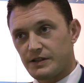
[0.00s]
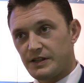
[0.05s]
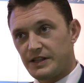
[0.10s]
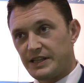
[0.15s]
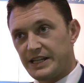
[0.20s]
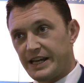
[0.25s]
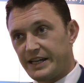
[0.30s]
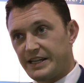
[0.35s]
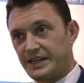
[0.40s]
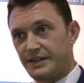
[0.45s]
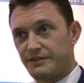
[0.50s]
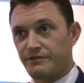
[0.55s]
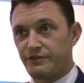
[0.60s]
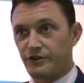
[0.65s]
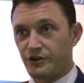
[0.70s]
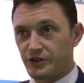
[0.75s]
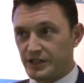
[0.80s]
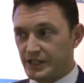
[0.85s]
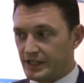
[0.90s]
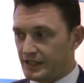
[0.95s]
like
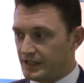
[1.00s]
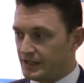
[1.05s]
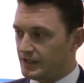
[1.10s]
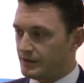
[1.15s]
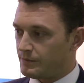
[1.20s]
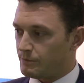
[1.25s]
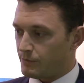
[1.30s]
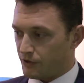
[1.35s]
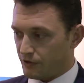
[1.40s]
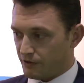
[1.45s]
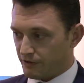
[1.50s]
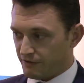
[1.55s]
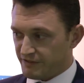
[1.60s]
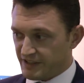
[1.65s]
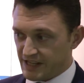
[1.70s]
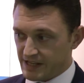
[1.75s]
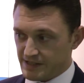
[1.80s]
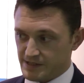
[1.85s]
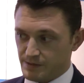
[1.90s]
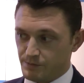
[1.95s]
avoiding boil-off
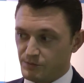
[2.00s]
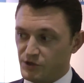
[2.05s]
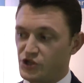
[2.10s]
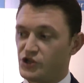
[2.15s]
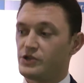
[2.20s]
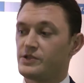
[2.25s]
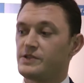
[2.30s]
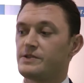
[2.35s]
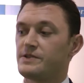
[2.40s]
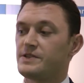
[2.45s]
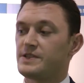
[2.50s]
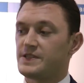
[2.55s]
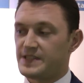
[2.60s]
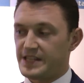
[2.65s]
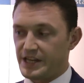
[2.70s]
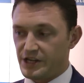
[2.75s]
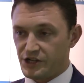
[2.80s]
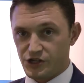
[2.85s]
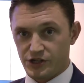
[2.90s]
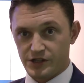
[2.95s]
gas emissions on
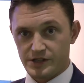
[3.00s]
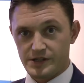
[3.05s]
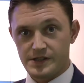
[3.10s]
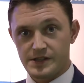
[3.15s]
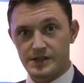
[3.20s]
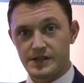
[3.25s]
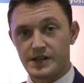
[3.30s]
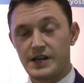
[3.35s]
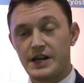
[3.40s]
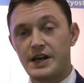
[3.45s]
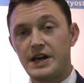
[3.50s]
stations,